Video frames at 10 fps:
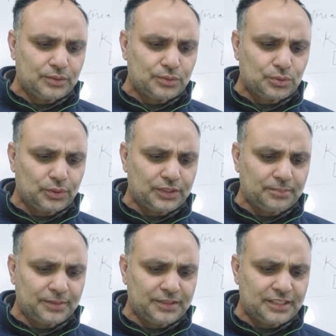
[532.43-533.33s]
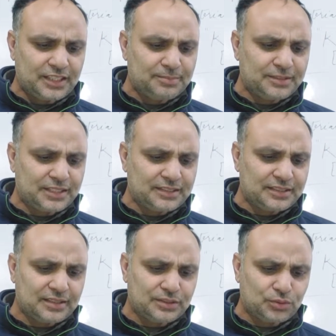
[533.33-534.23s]
so in the same sense,
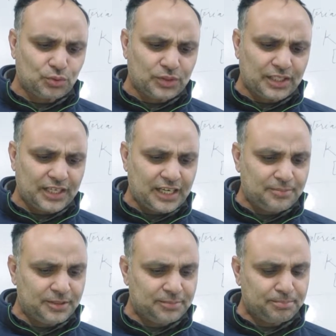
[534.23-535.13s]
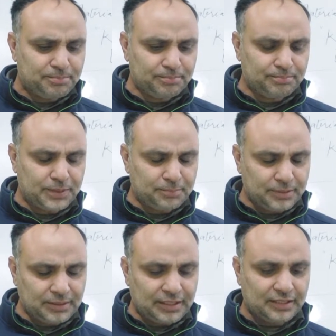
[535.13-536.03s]
so there have been people
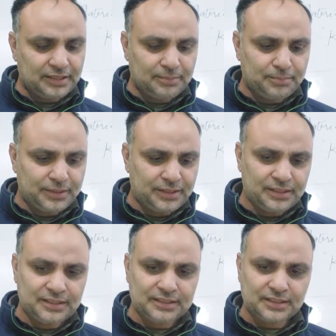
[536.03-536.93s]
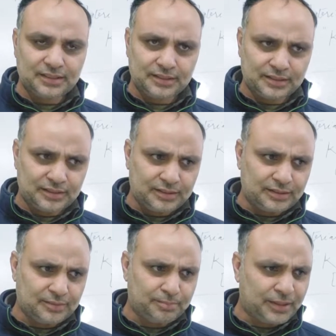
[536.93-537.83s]
like Leibniz,
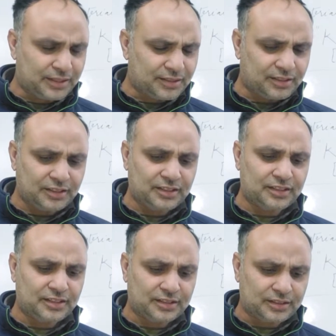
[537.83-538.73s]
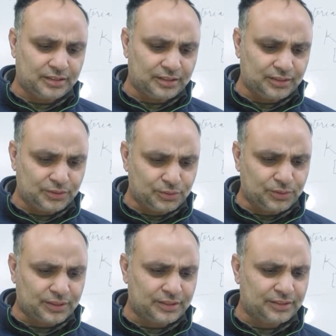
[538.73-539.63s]
Materner,
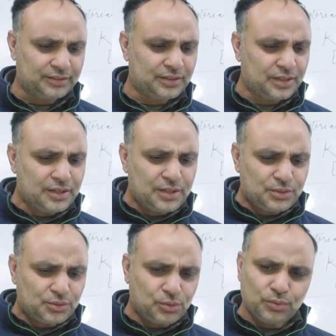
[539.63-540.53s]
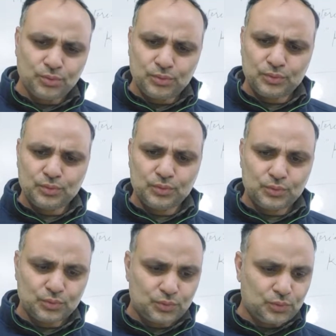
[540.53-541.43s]
Newton.
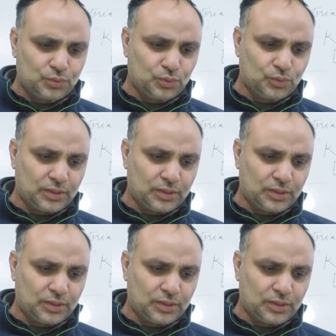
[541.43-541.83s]
So